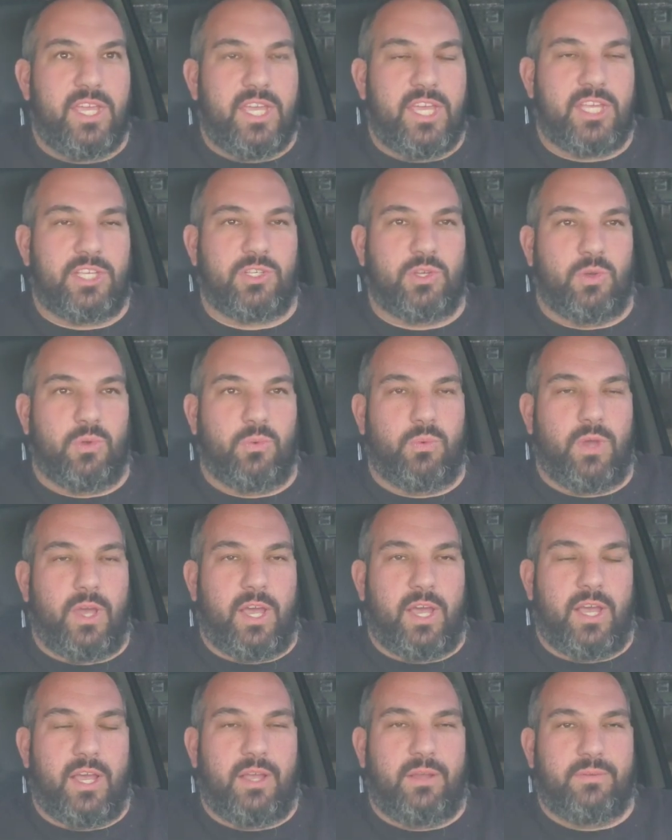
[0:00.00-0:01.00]
his
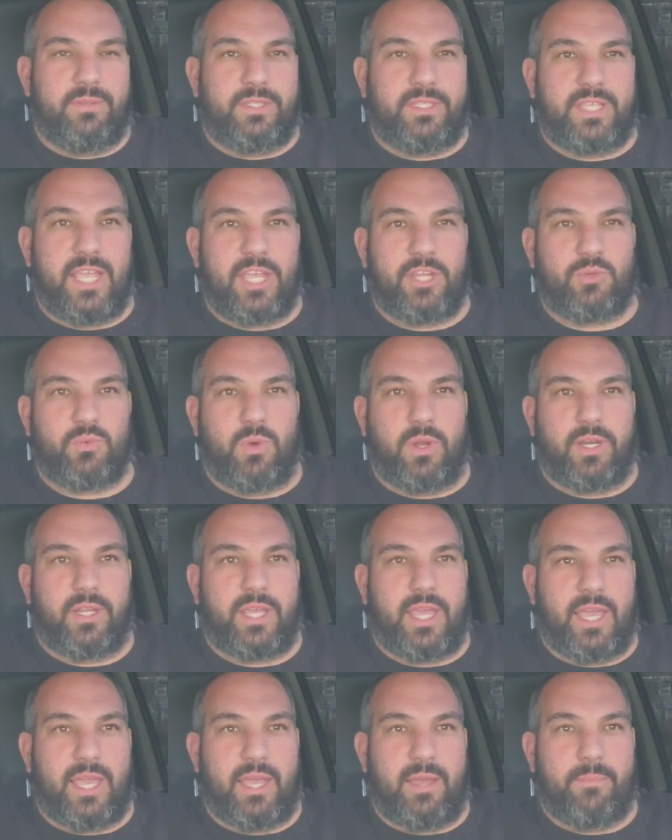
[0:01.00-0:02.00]
old Stage 1
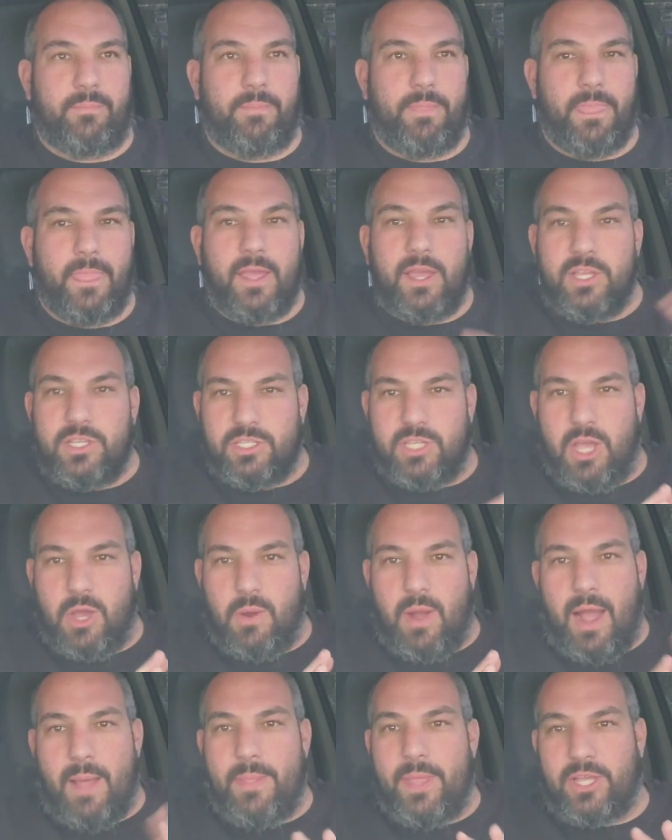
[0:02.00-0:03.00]
cam.
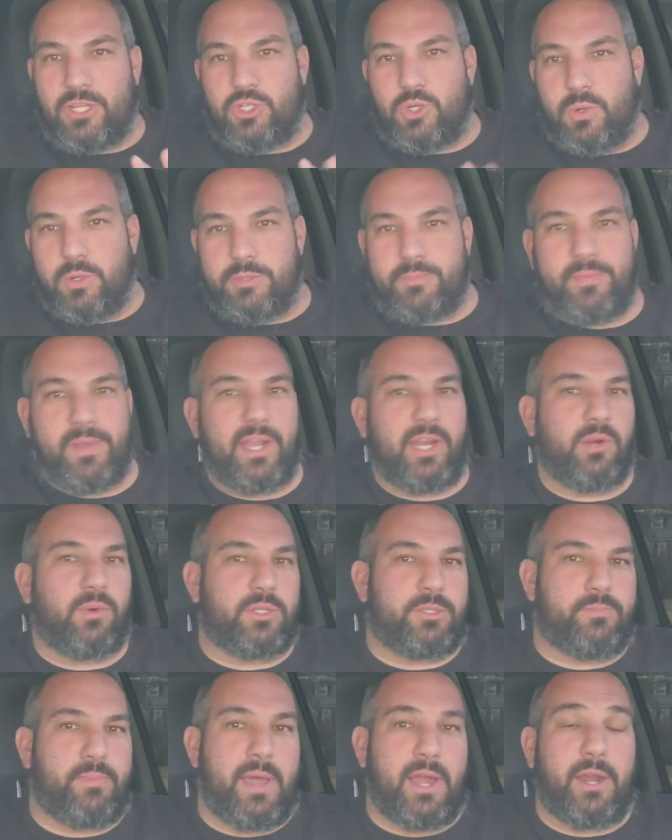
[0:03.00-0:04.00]
So I'm not sure what's bigger,
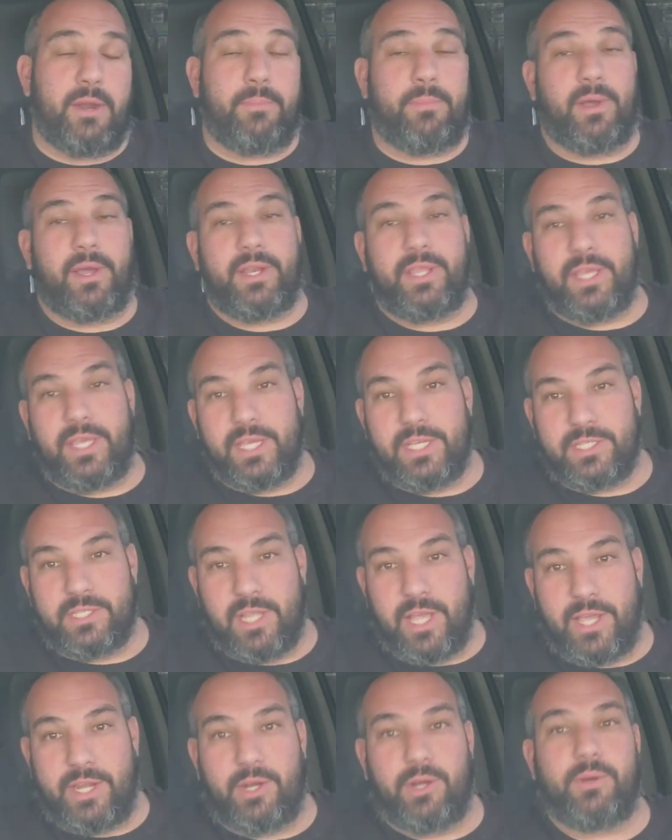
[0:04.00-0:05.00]
what's better, but he is
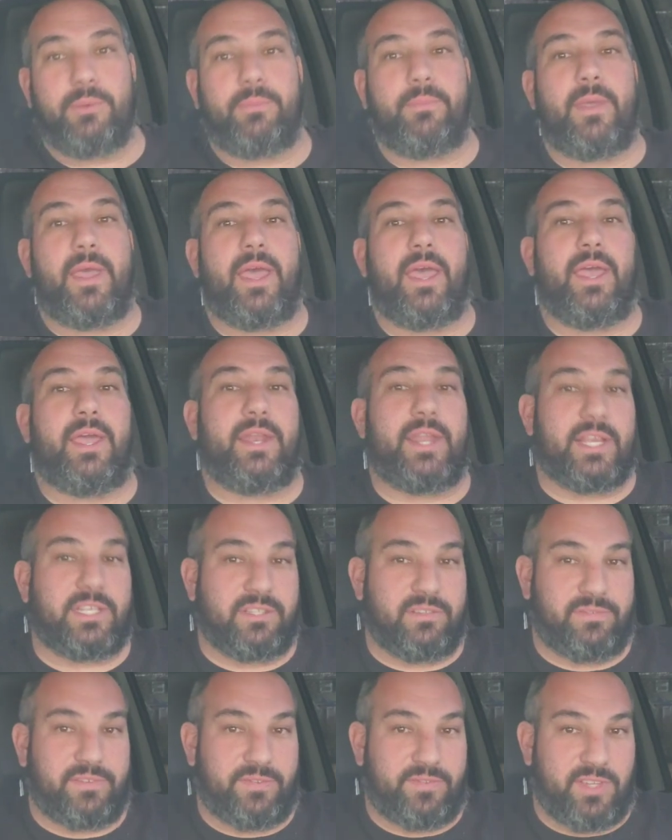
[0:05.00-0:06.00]
lighter and has
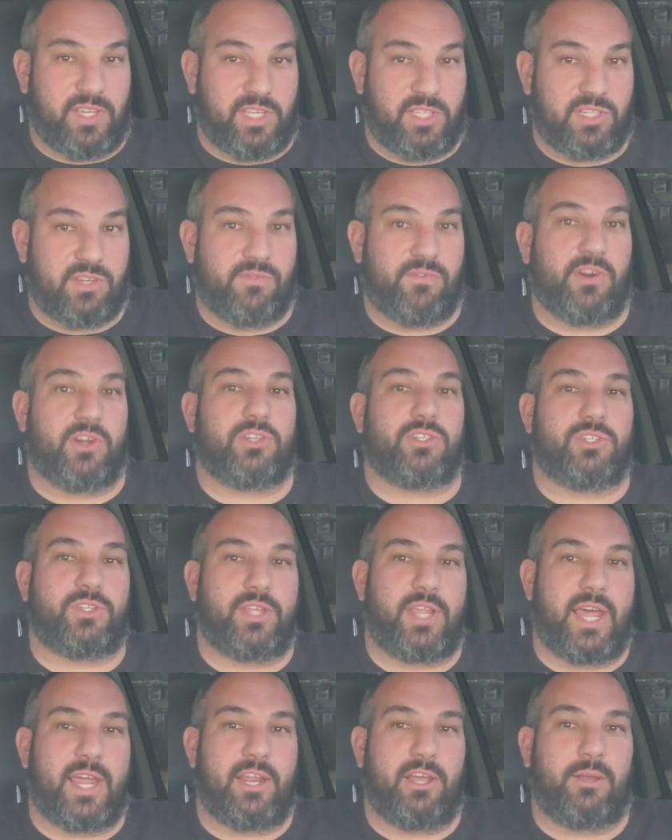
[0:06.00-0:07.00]
a 15-inch conversion, so
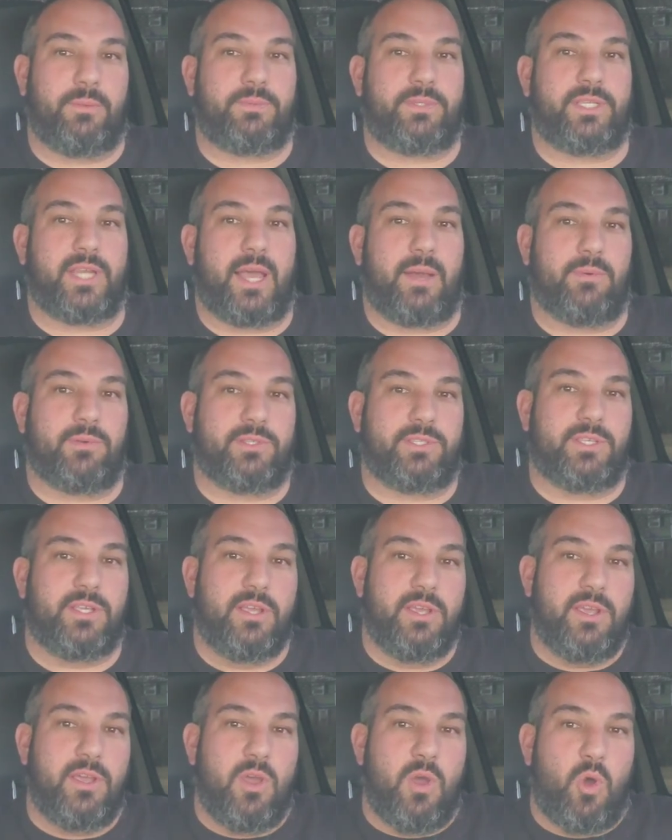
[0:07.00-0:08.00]
that helps, and I was
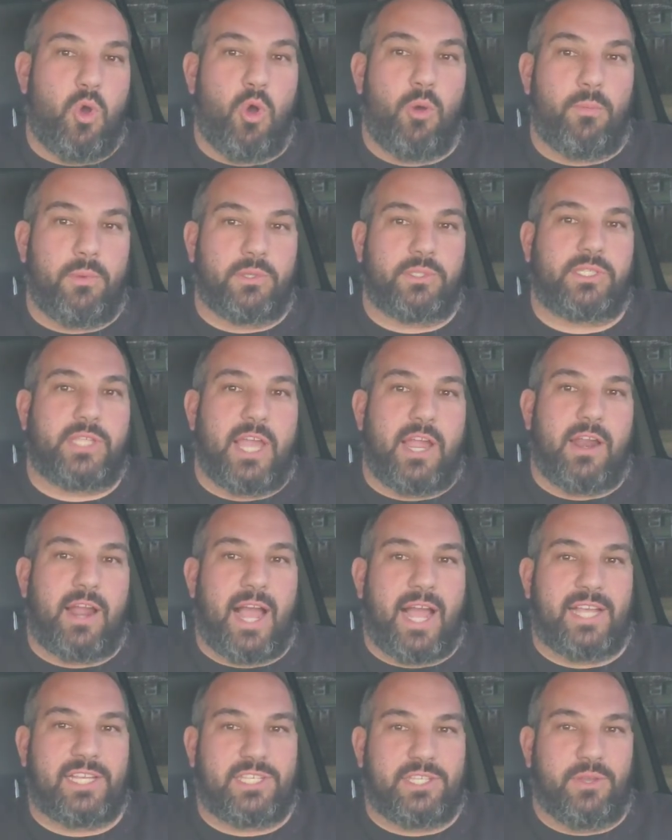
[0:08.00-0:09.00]
almost there.
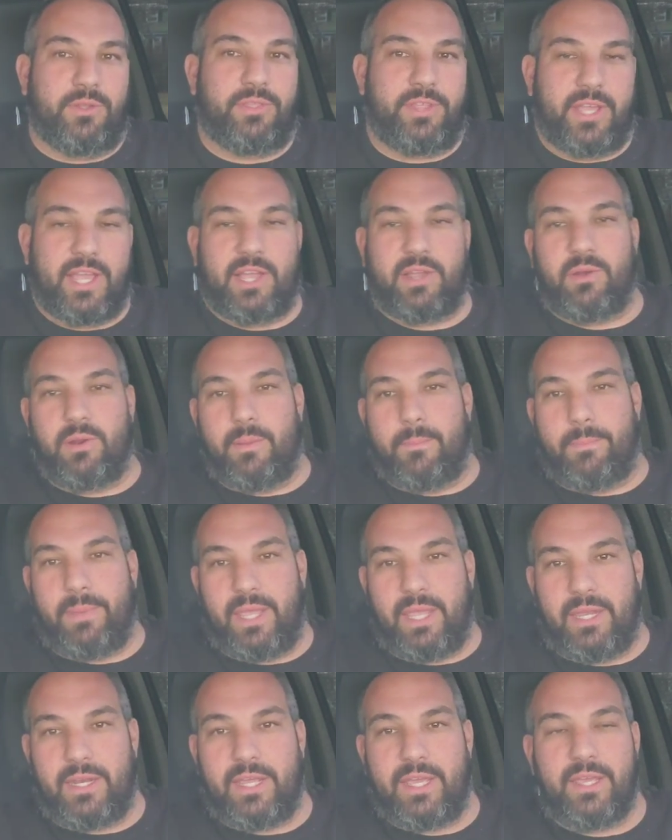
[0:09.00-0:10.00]
I still think I could have
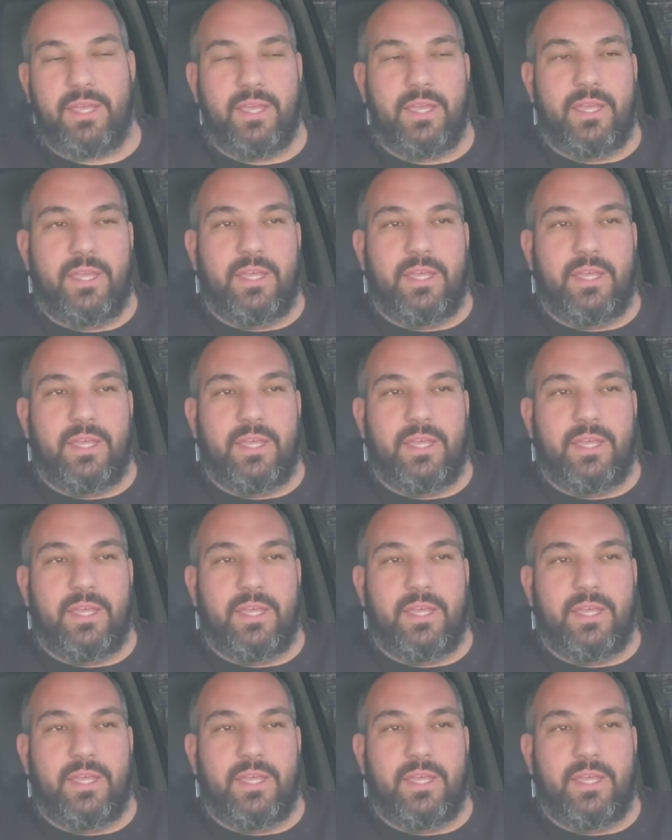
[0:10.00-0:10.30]
beaten it,